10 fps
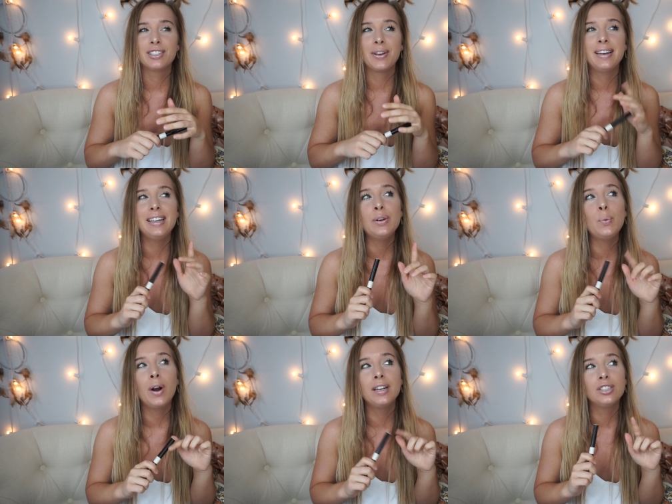So I need
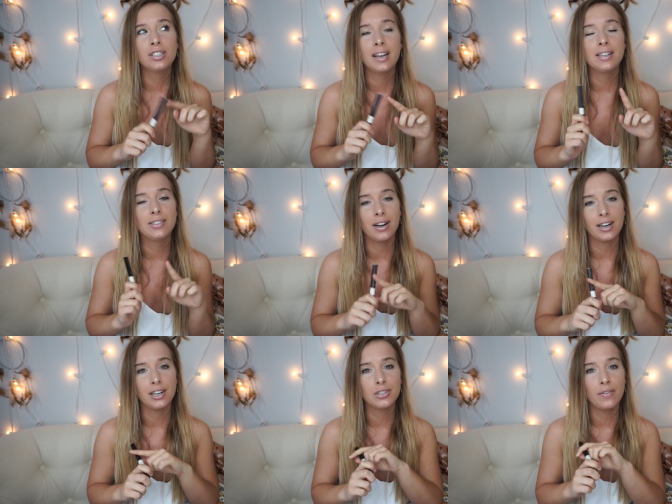one shade darker.